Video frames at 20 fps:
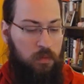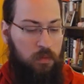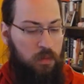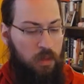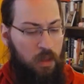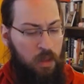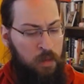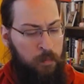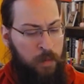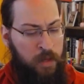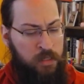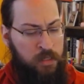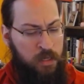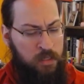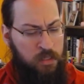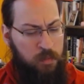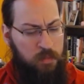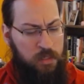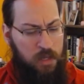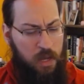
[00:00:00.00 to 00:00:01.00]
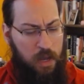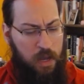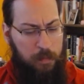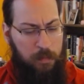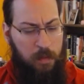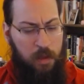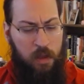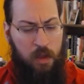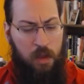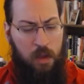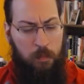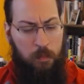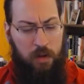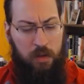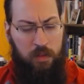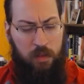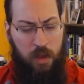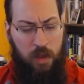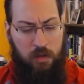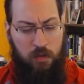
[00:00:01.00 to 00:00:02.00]
It may take some time, but in the
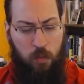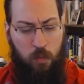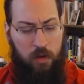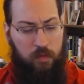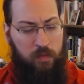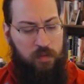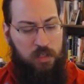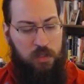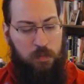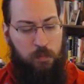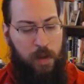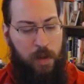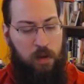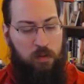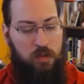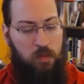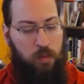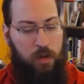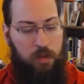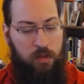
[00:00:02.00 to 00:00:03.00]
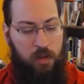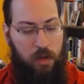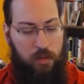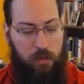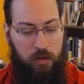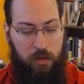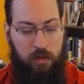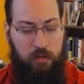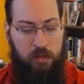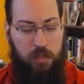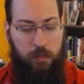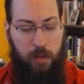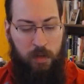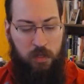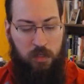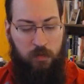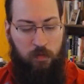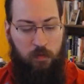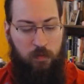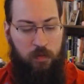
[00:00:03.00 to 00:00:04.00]
end, one of us is bound to break the other, irrespective
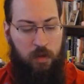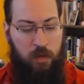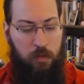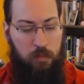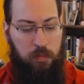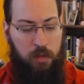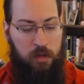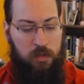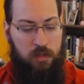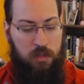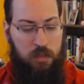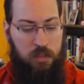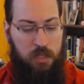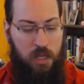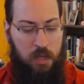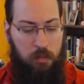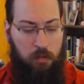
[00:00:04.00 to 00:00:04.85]
of the other players at the table,